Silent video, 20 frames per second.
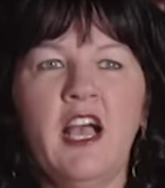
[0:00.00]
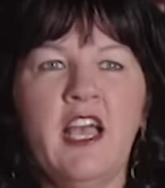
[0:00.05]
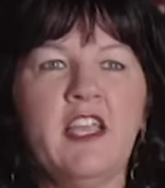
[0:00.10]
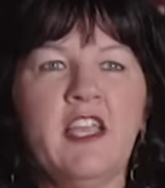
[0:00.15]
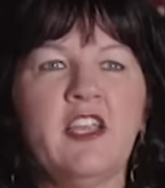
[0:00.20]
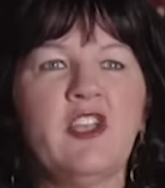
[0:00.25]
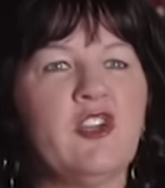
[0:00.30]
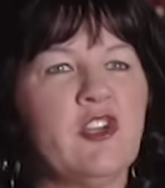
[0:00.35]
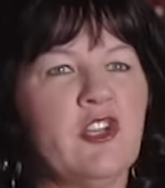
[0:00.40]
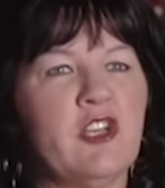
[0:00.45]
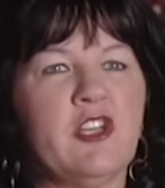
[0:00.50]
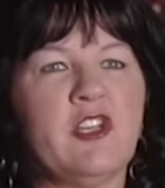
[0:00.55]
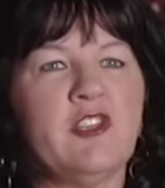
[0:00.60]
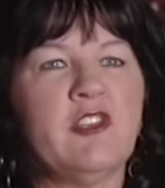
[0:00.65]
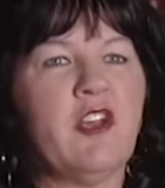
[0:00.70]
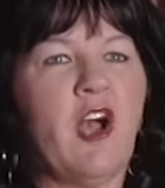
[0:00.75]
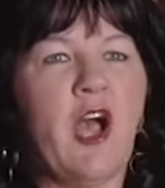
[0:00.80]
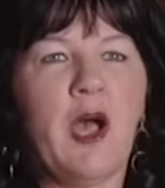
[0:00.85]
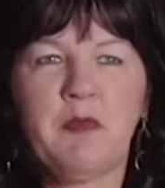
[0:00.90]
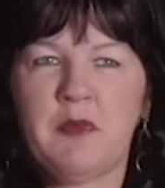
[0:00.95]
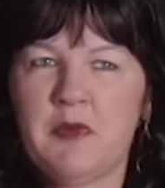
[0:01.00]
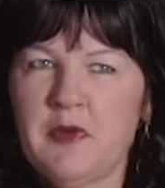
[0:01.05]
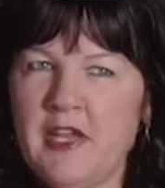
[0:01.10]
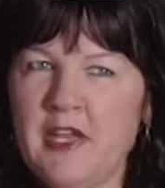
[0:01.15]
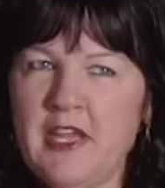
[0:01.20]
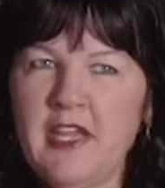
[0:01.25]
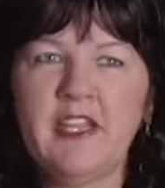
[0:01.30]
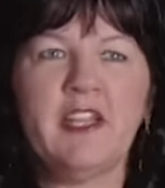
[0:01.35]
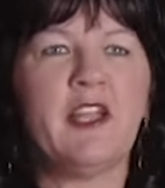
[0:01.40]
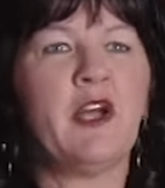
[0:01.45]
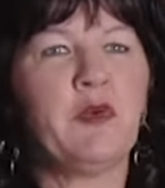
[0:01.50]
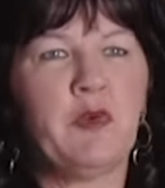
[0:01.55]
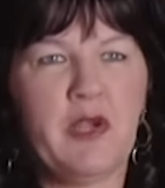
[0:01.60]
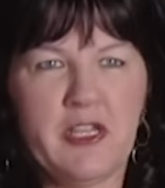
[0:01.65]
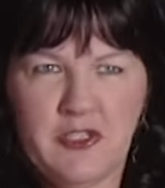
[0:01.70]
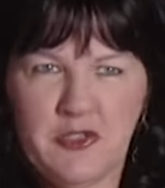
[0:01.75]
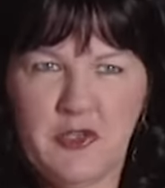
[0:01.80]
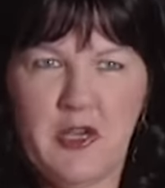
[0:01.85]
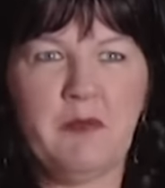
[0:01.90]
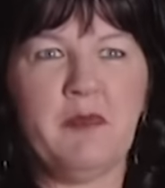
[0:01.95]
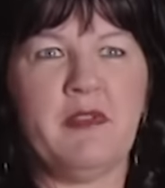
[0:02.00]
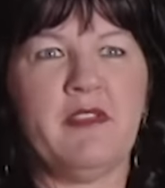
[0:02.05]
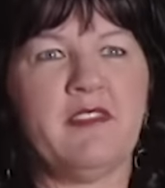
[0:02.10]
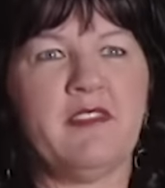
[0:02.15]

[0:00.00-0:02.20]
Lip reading: I could operate a restaurant